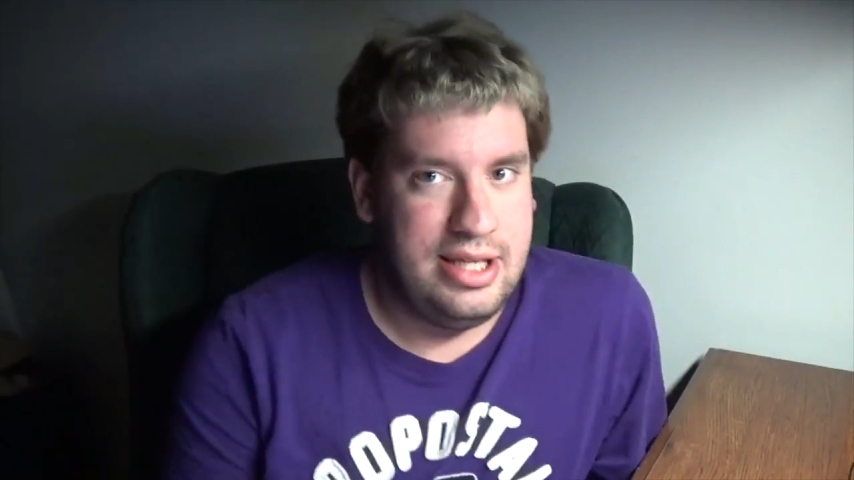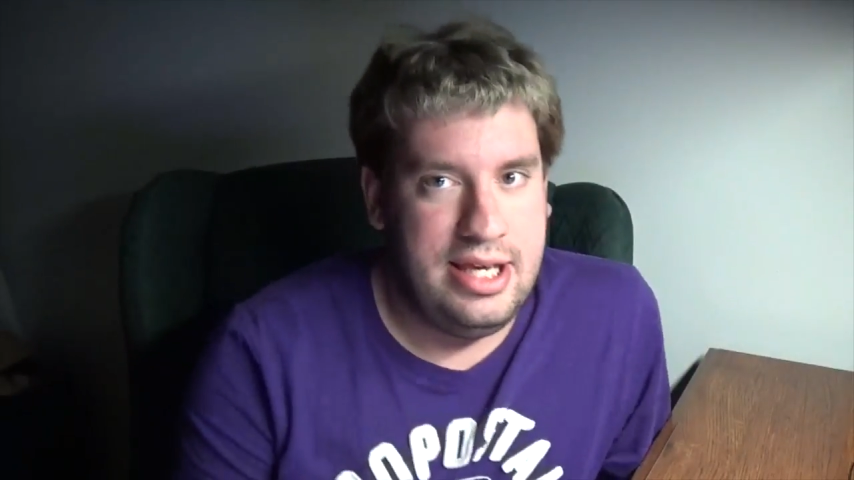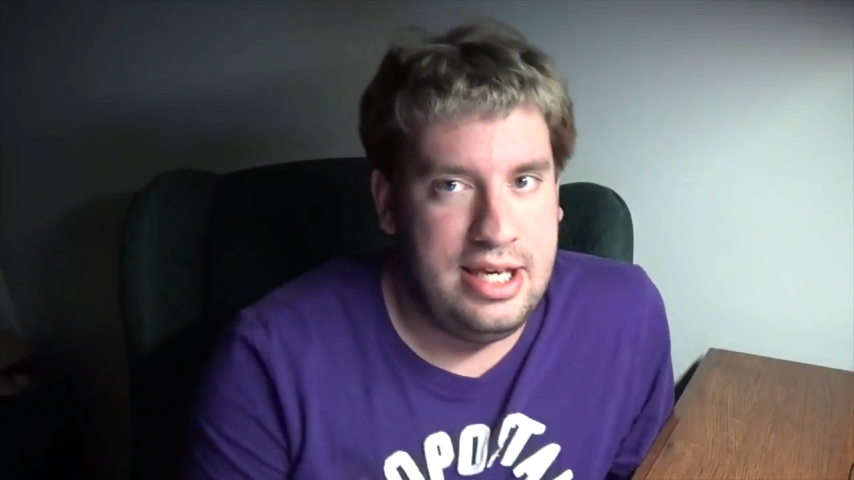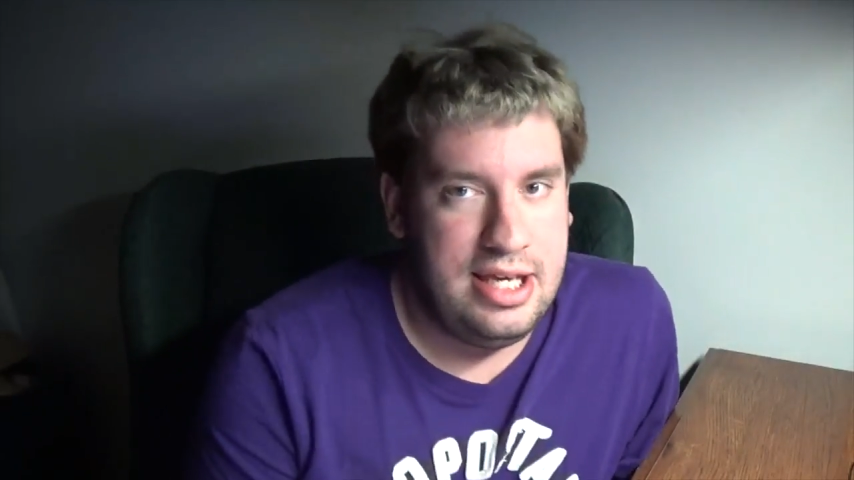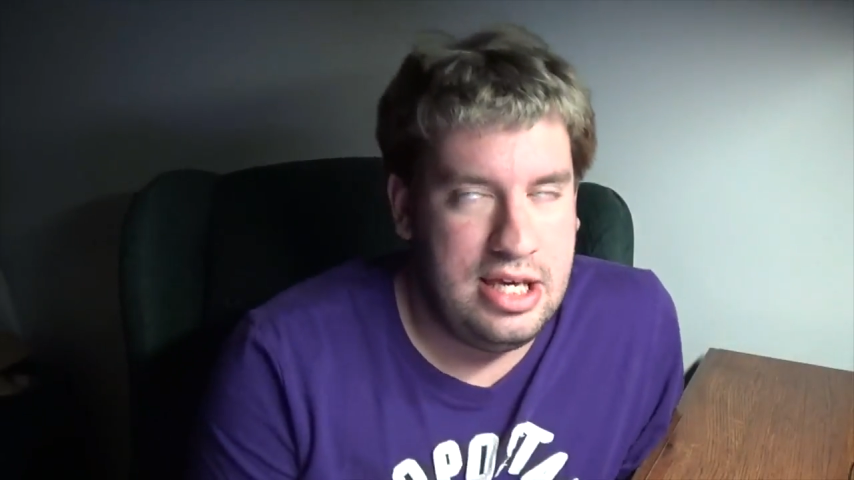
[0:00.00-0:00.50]

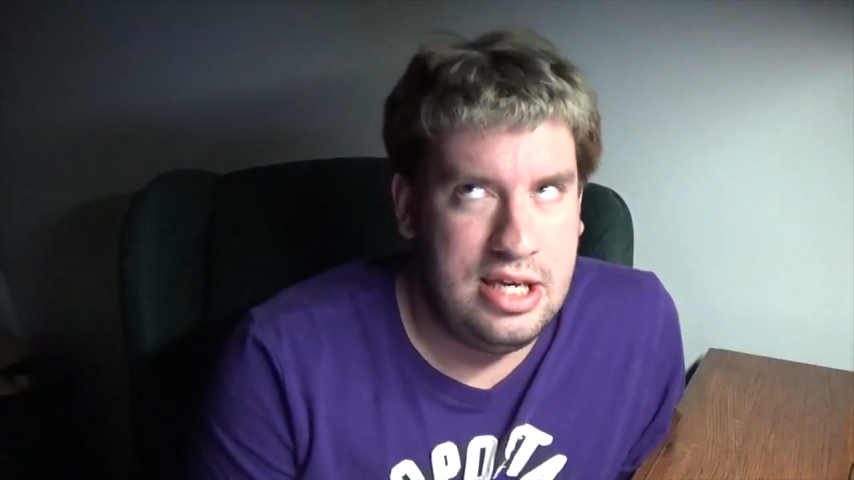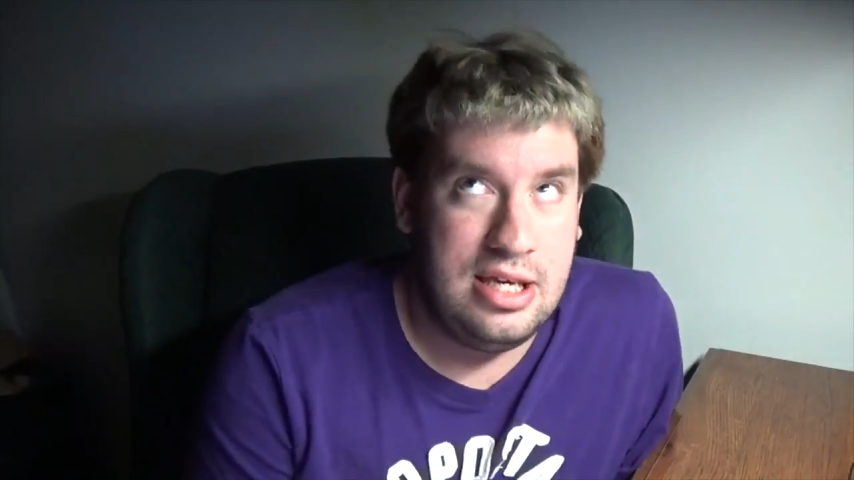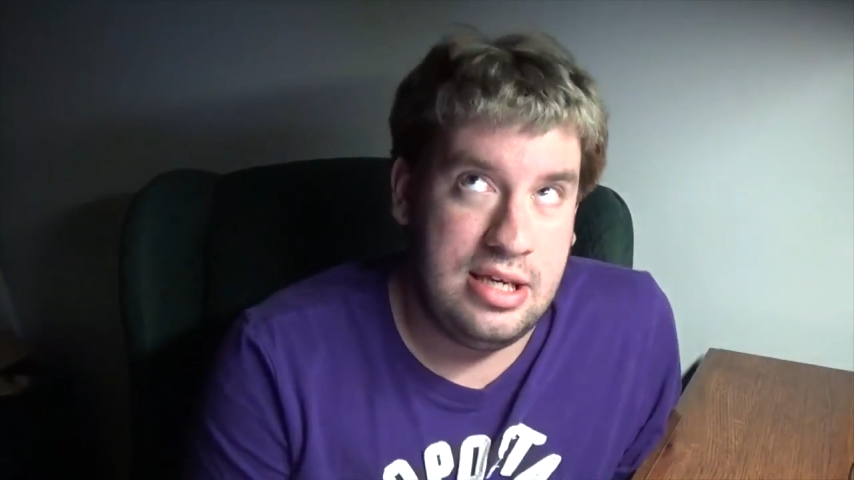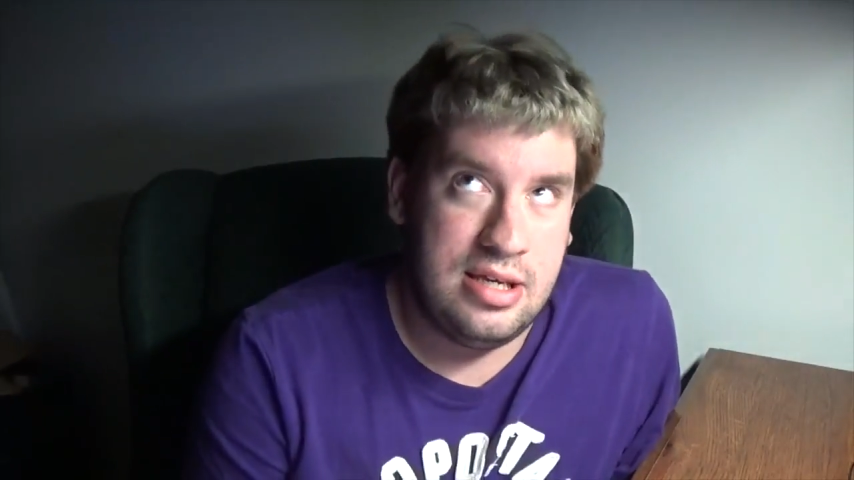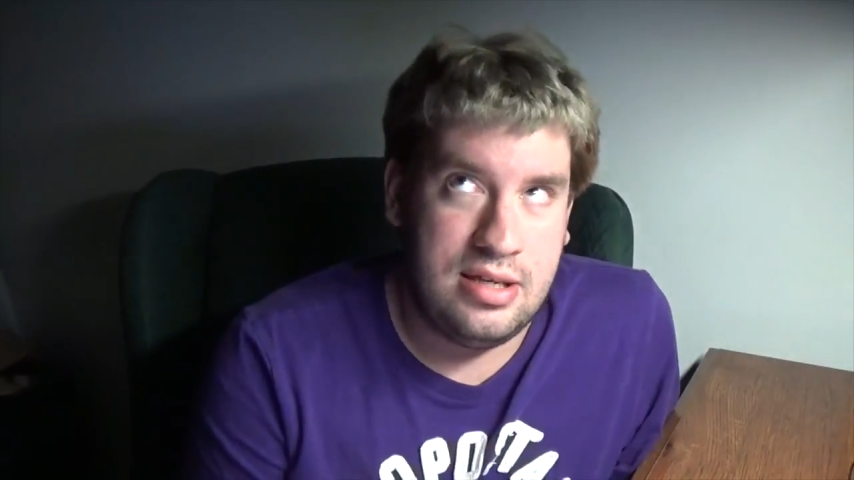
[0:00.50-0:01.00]

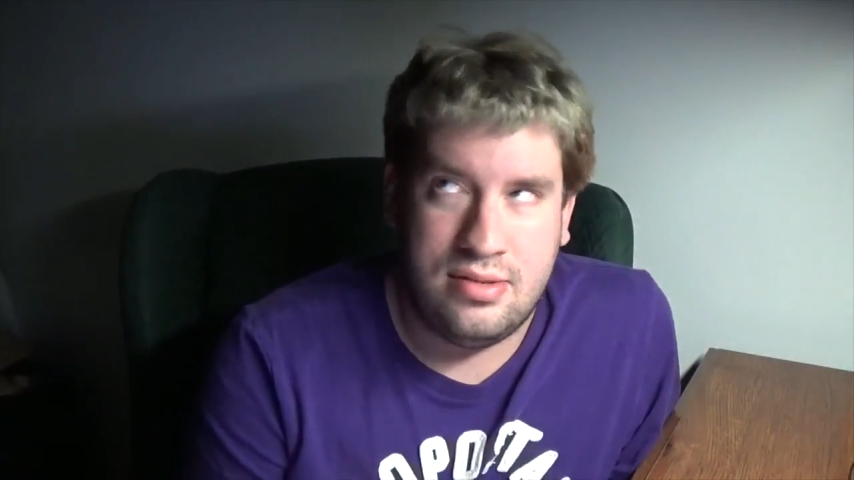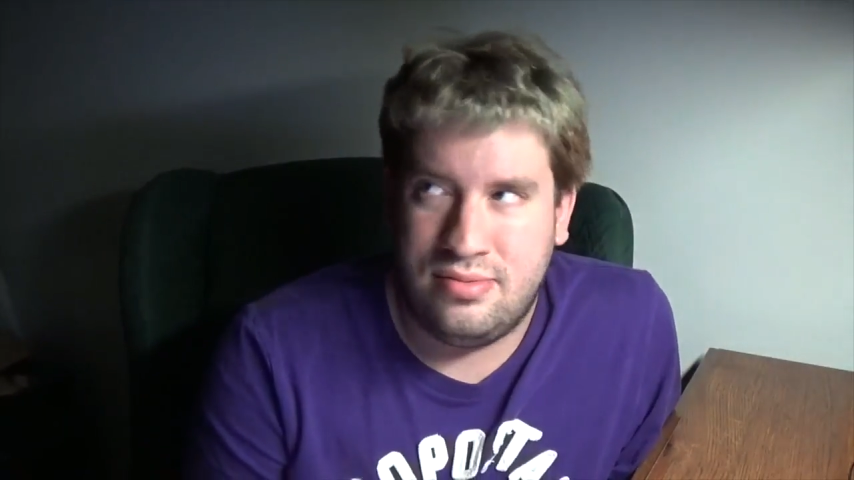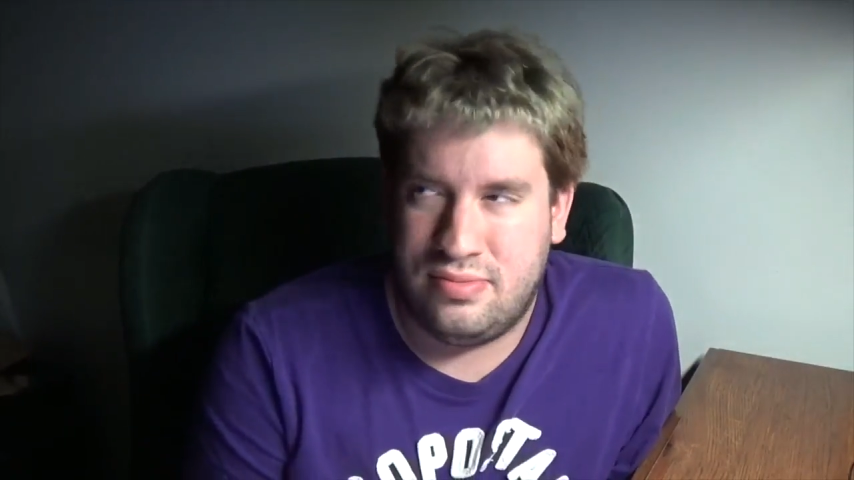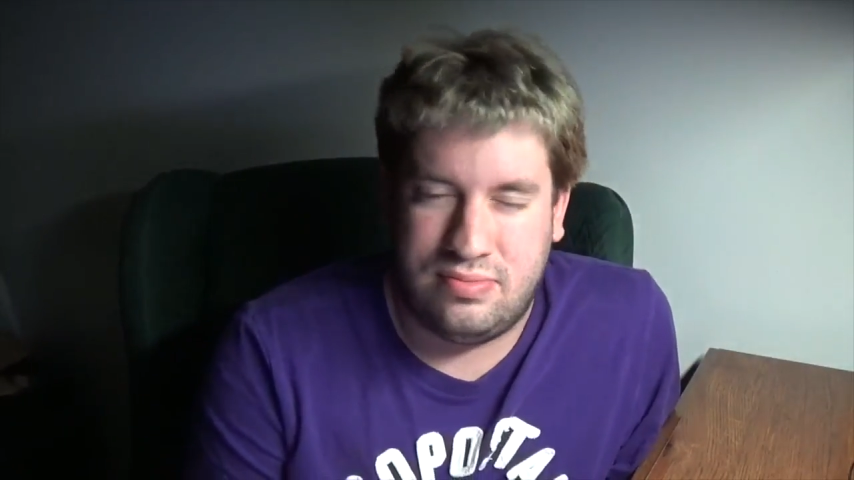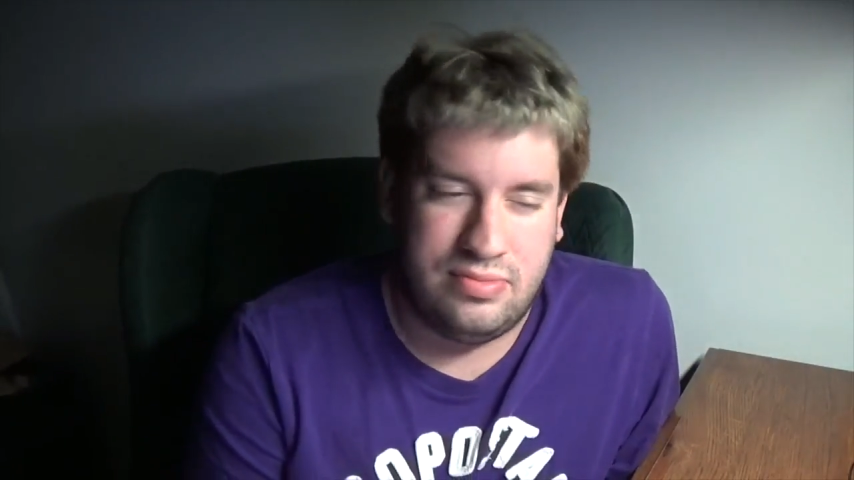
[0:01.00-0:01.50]

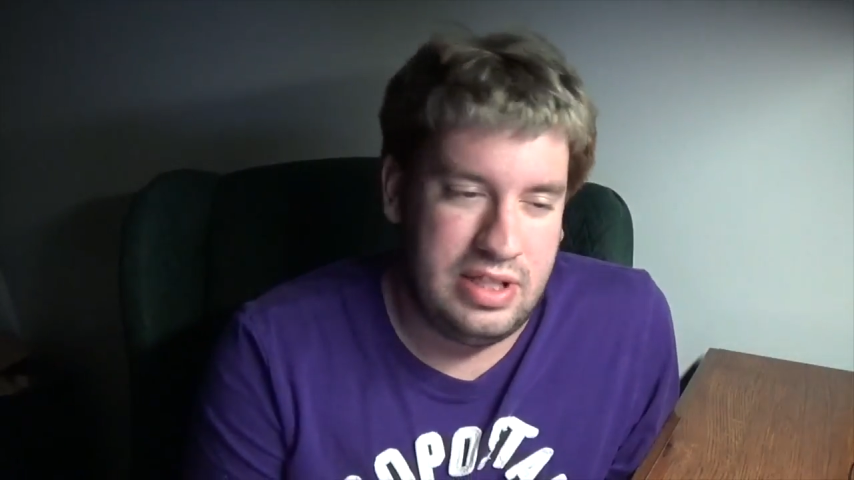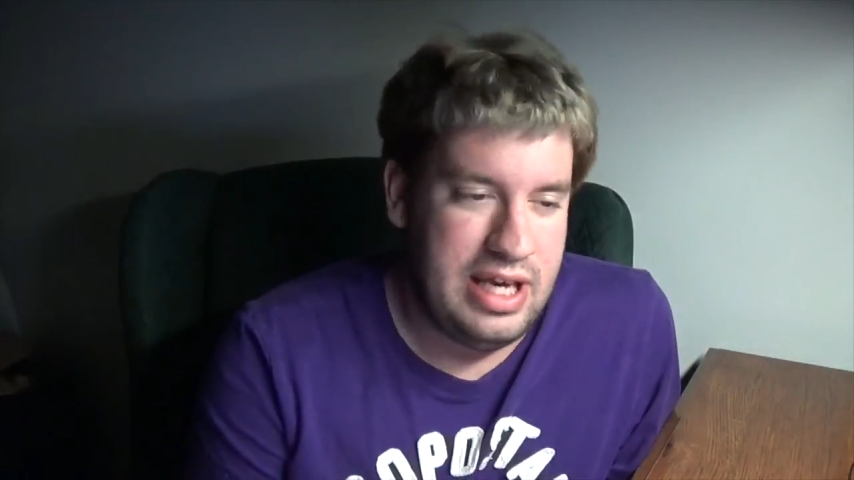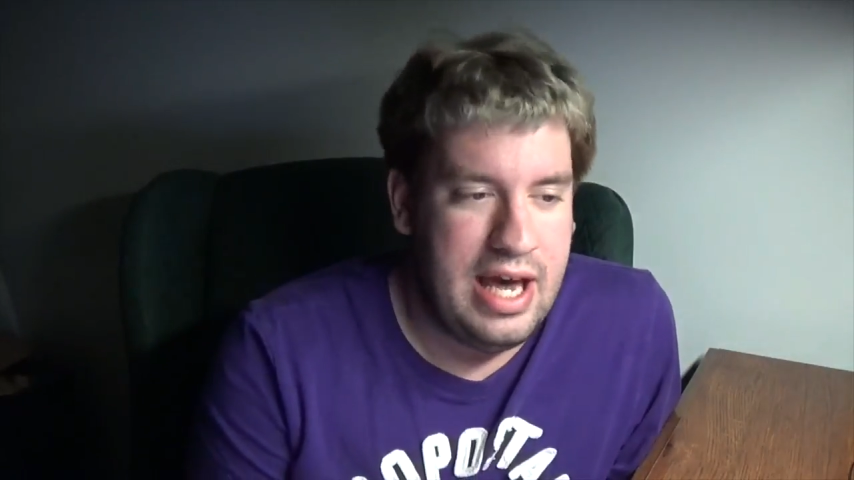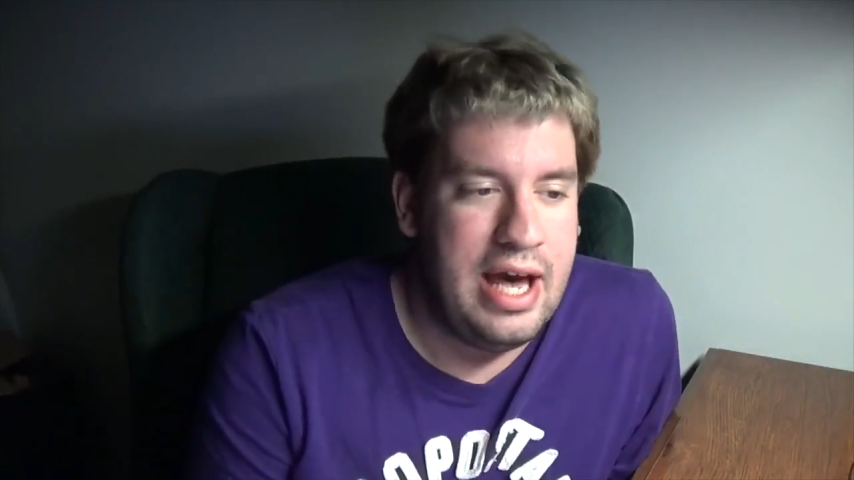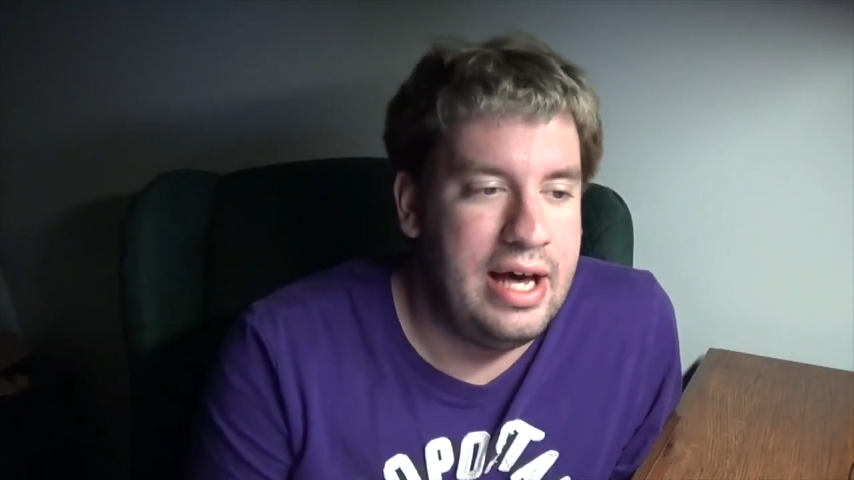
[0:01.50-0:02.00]

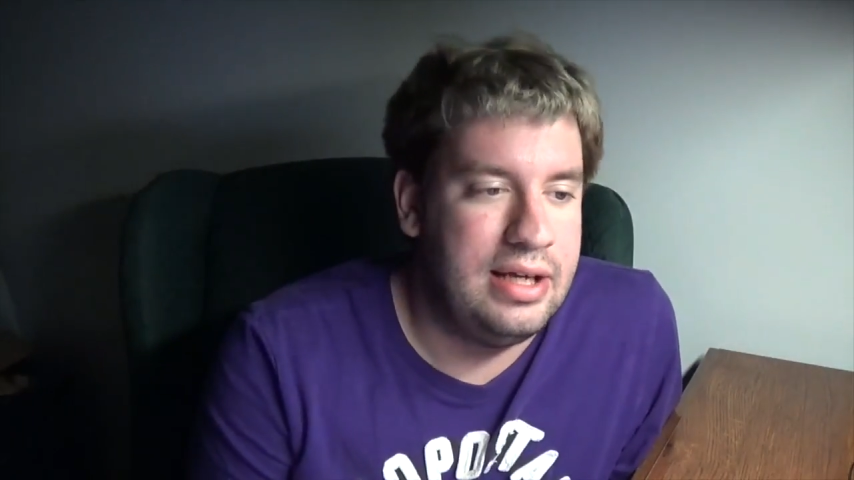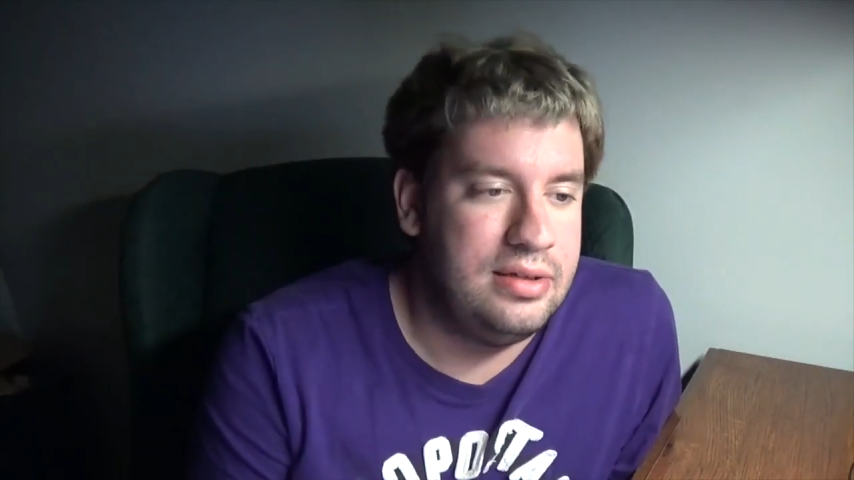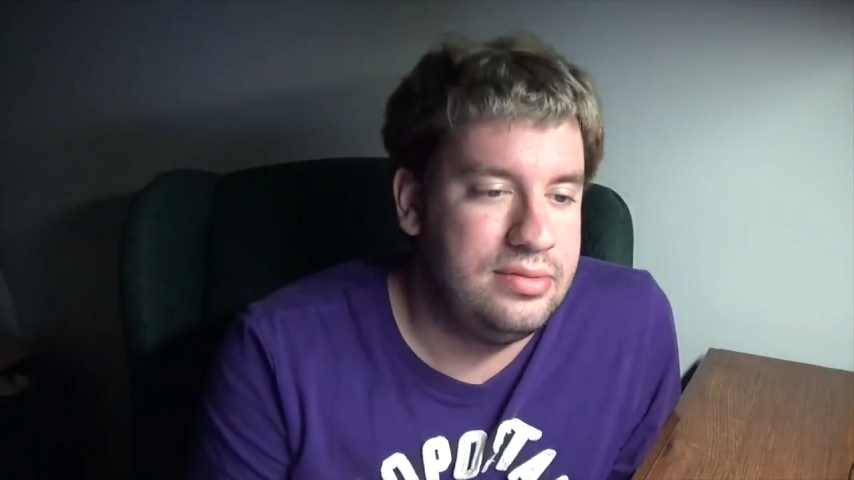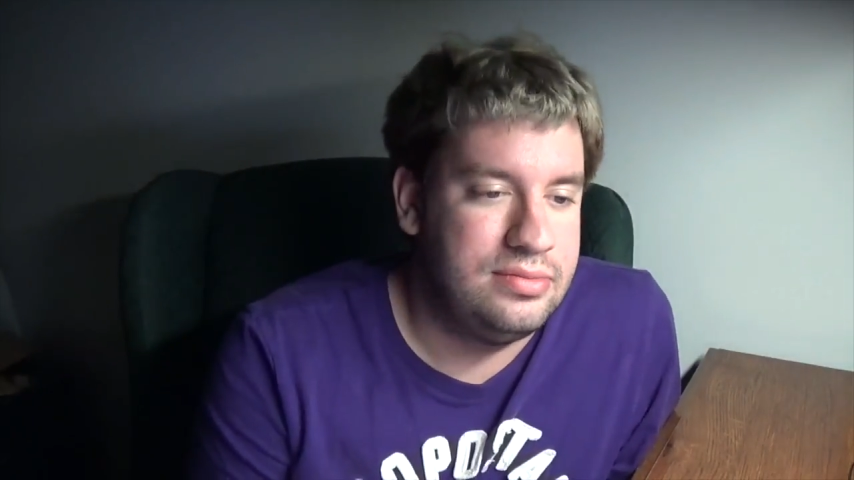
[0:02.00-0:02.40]
Yeah.